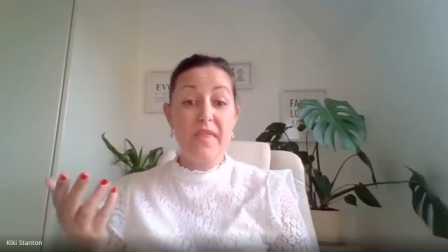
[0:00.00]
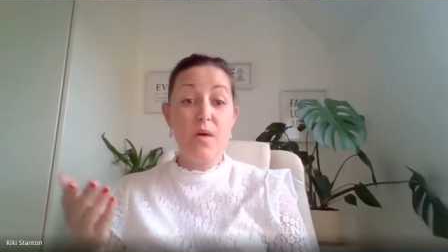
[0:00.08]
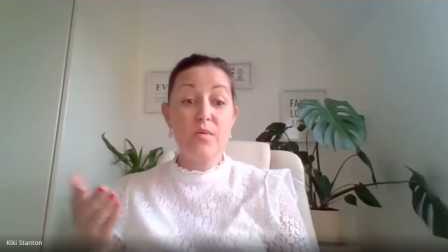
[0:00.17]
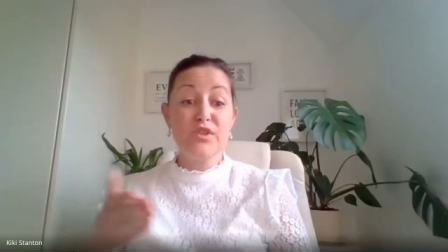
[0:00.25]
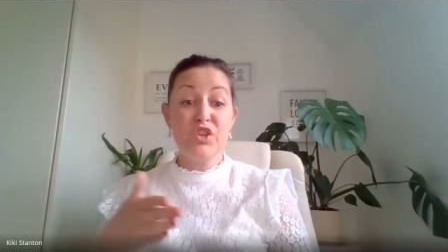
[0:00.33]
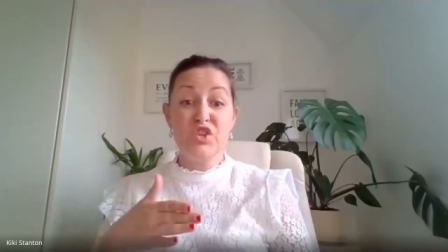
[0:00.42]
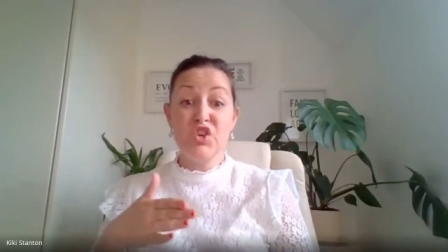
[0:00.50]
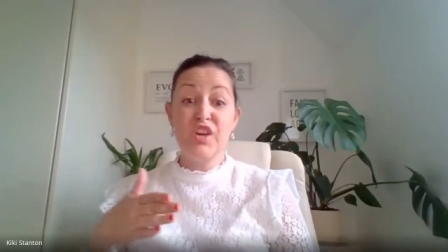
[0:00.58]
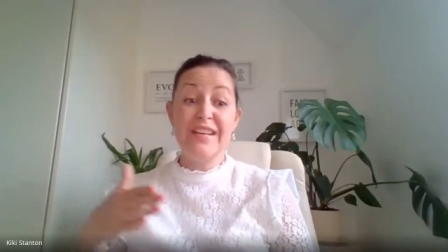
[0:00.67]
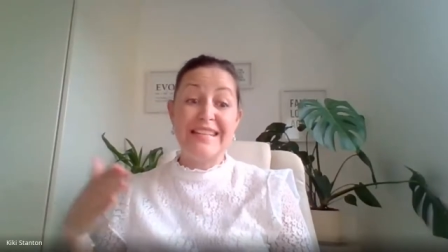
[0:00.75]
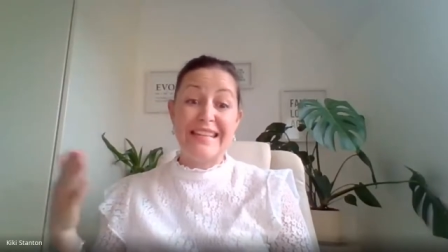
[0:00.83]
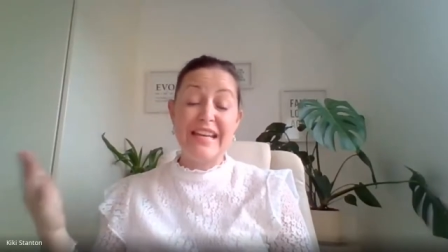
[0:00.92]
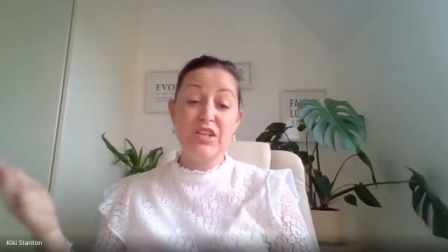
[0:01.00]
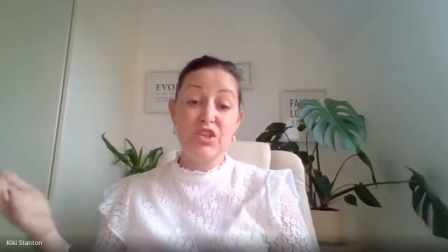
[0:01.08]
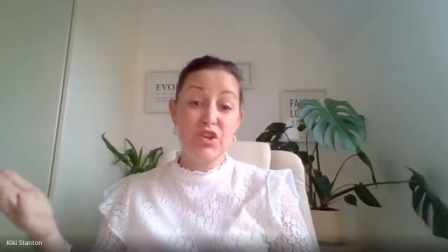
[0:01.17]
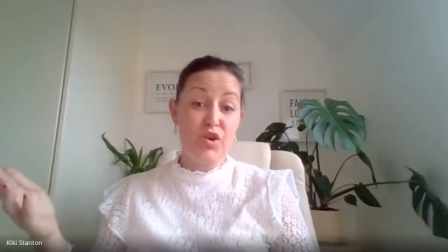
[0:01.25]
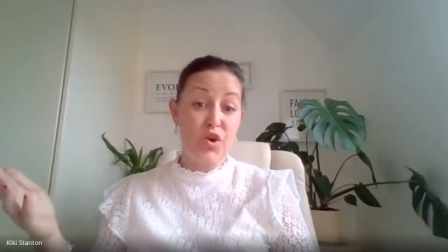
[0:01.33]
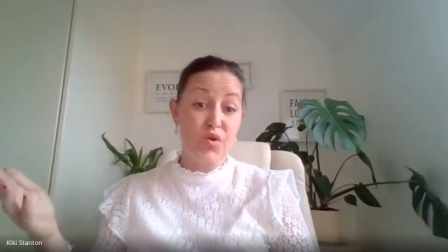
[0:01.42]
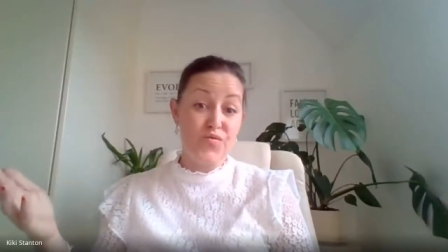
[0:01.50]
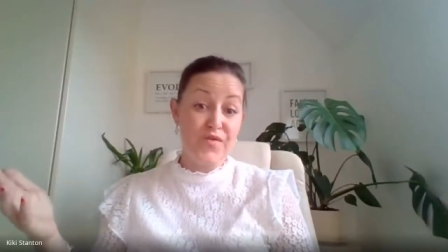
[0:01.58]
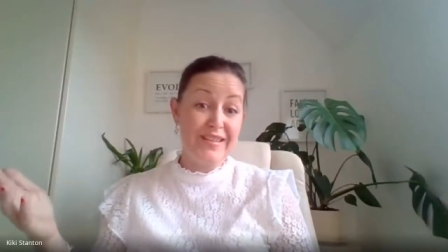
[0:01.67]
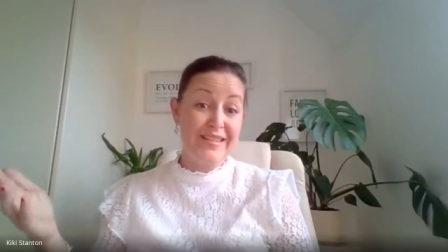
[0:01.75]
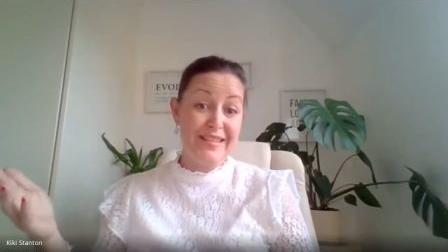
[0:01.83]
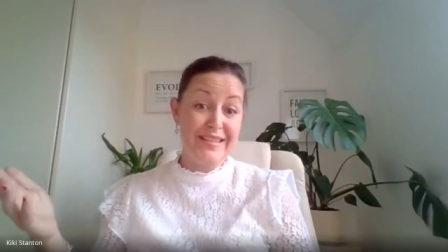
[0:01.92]
But that was the journey to get to the goal,
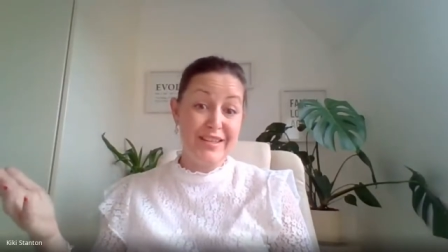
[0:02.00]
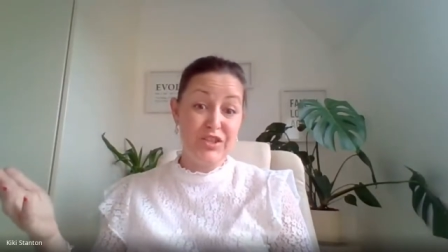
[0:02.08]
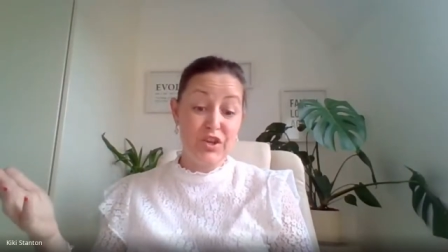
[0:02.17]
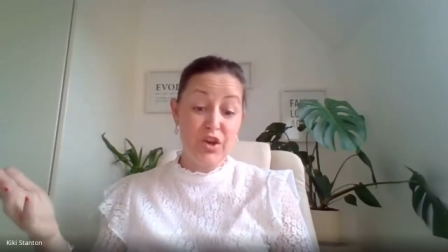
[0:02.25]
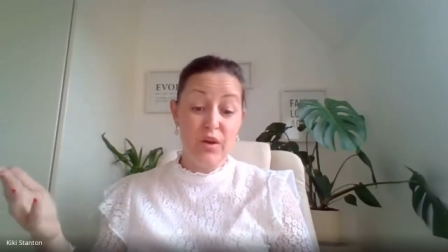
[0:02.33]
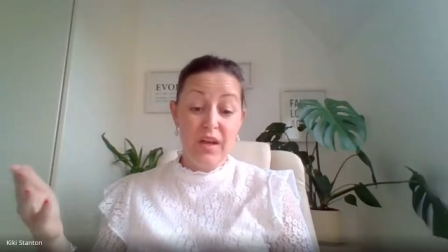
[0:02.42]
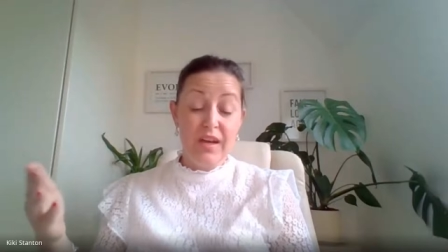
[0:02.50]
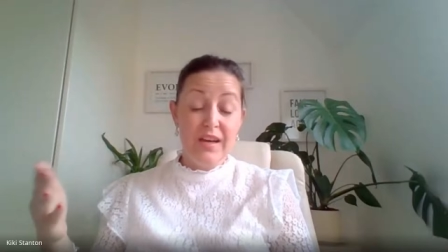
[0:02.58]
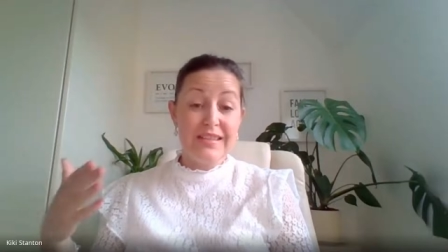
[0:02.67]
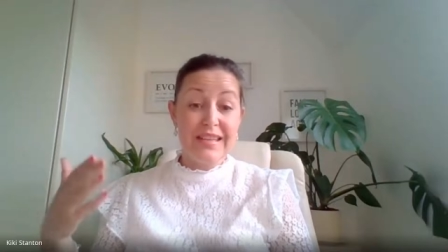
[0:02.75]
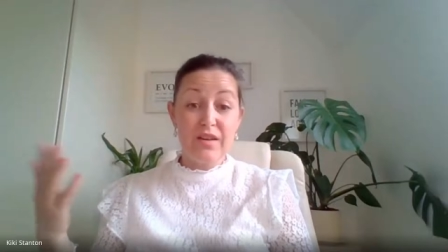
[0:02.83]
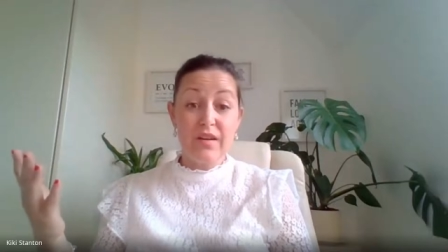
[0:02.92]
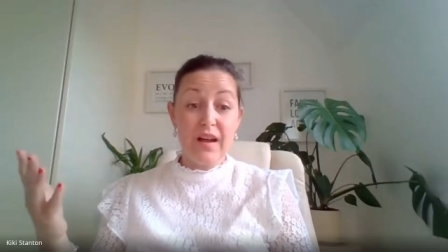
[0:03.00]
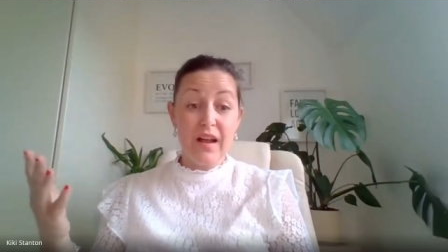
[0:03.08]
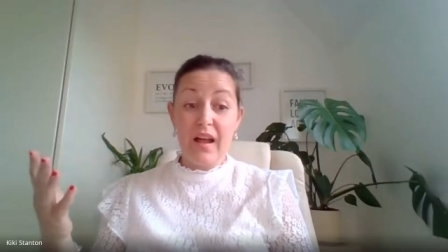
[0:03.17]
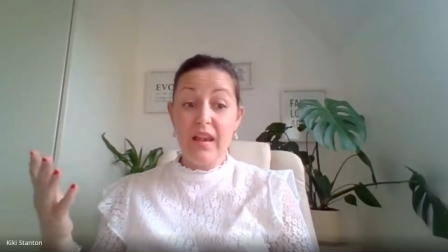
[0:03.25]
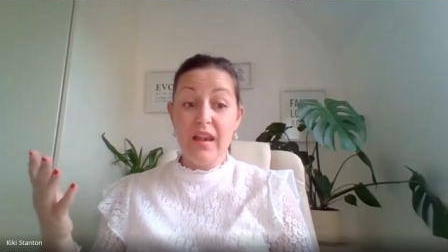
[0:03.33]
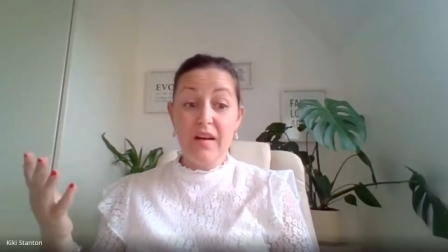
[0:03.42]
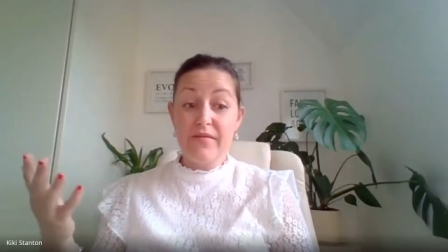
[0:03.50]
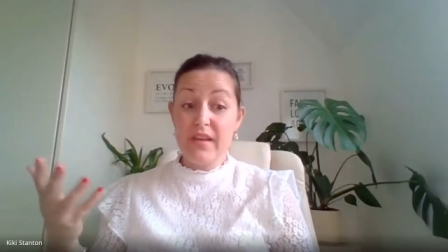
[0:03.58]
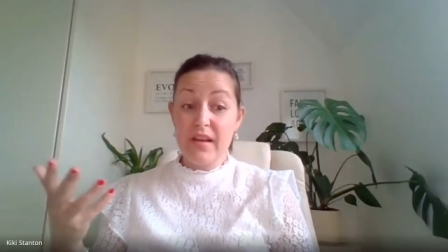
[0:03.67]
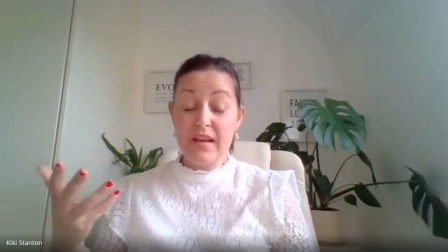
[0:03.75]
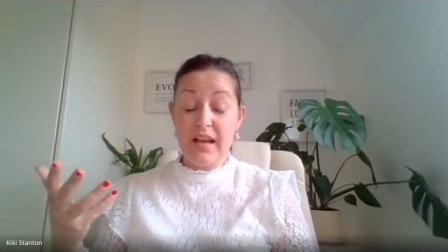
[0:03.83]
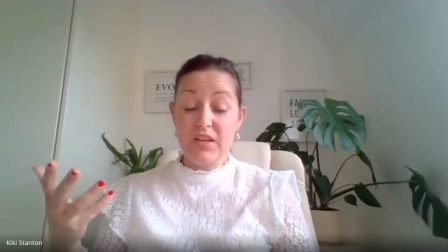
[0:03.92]
isn't it? Yeah. So, so I love
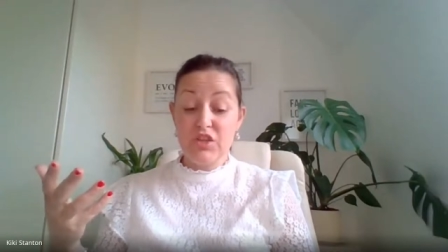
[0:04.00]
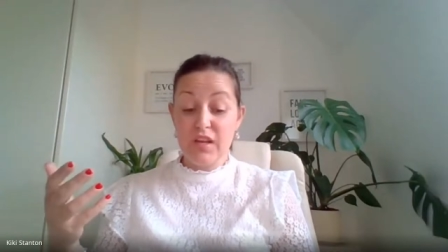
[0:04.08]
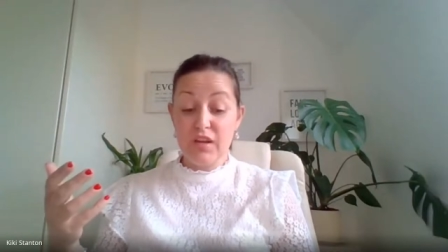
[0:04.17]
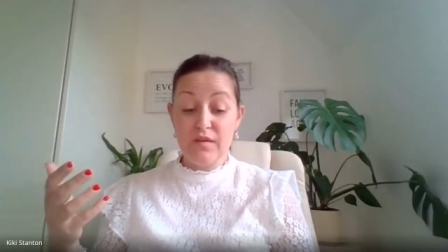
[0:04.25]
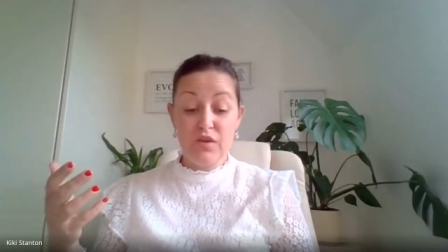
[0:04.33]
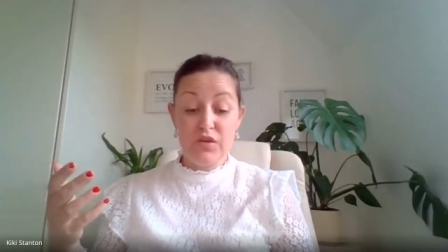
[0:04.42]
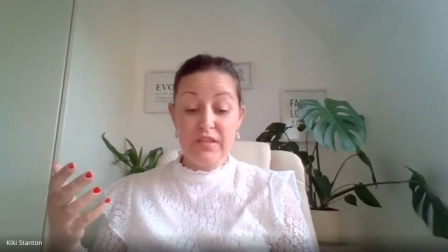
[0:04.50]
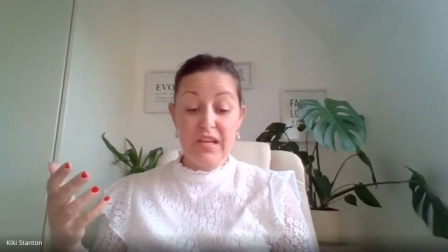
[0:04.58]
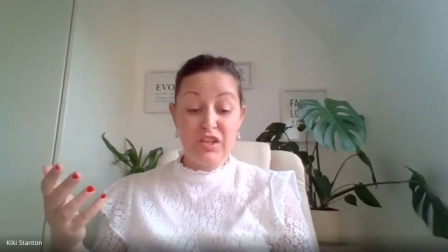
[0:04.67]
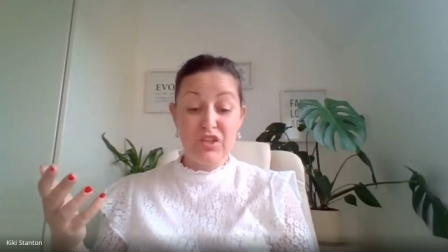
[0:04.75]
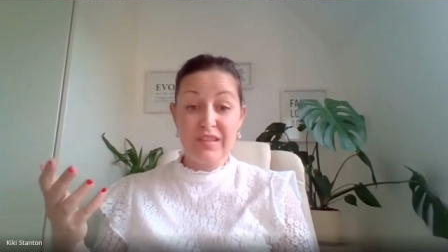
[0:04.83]
the analogy that you've used there.